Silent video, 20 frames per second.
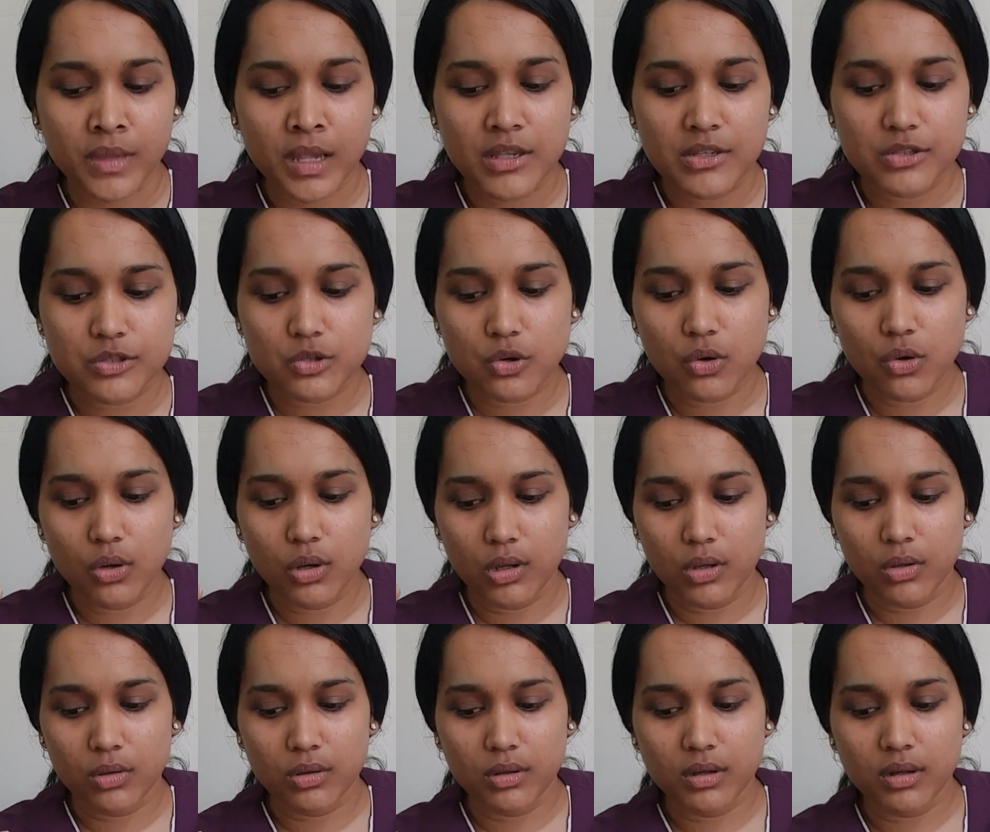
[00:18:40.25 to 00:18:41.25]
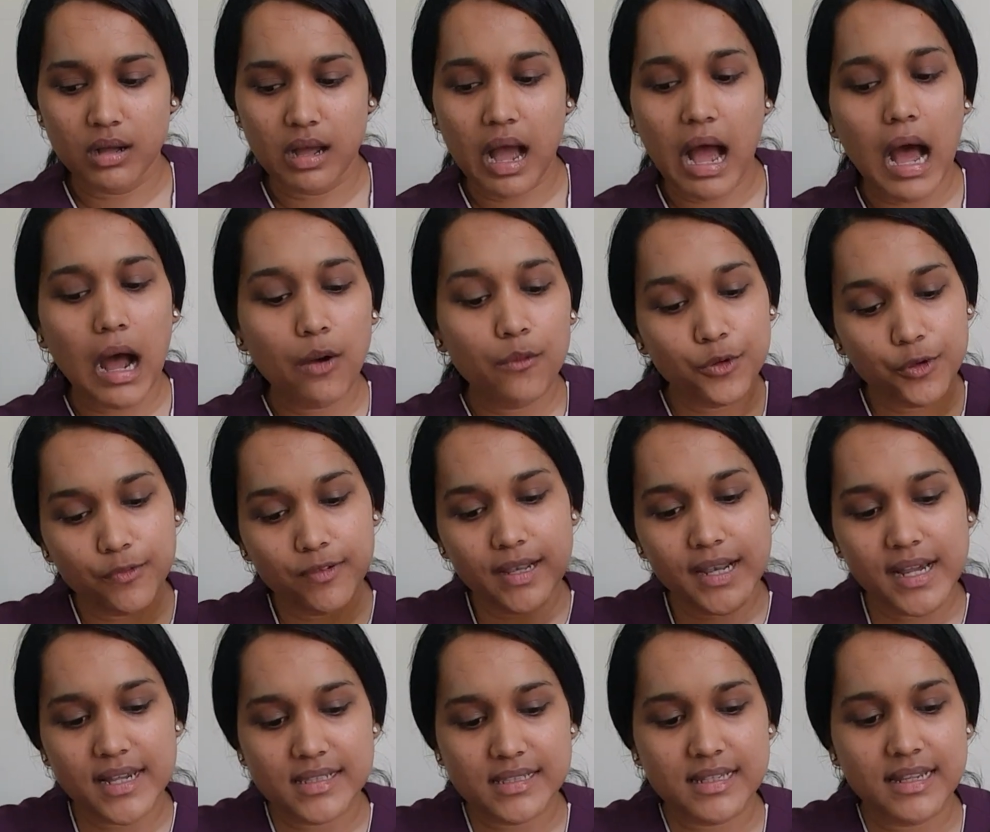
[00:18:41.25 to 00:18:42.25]
So how you will
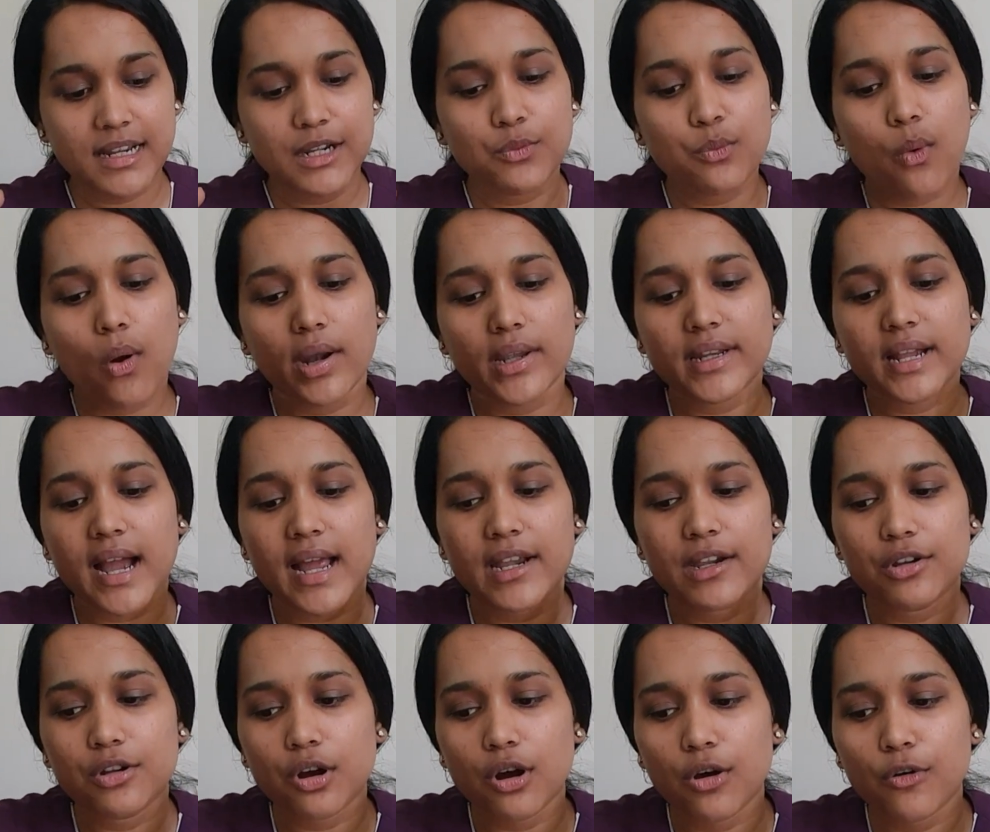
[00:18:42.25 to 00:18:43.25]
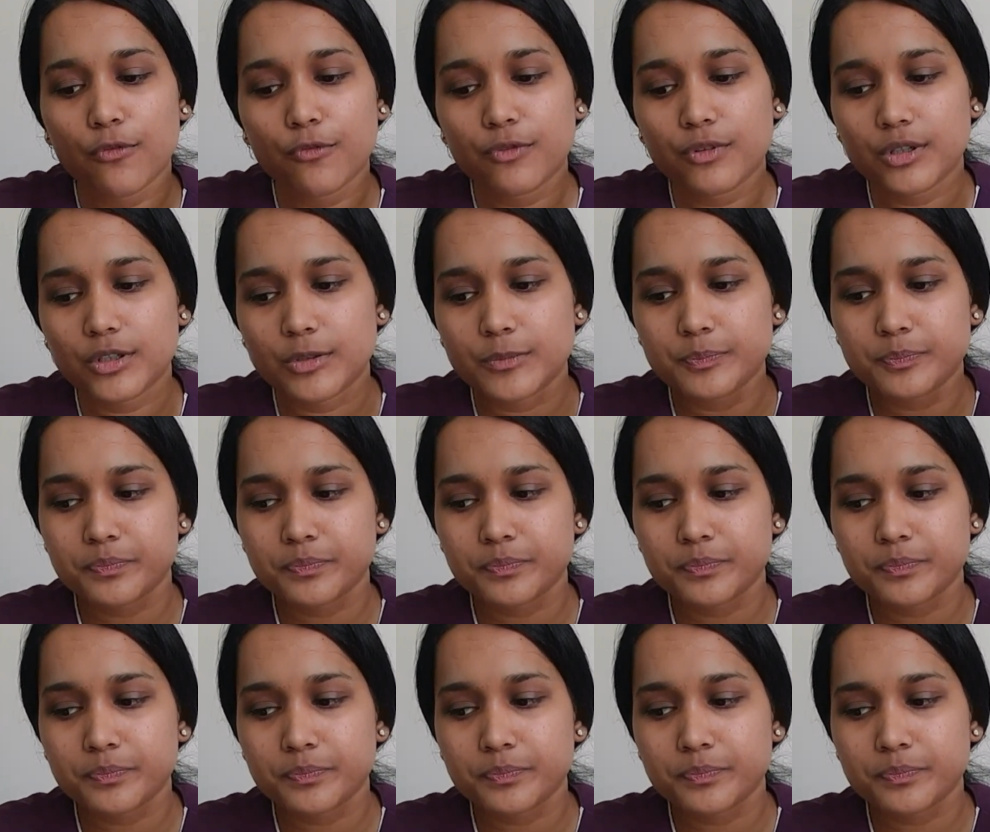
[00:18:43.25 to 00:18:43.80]
assay it, what kind of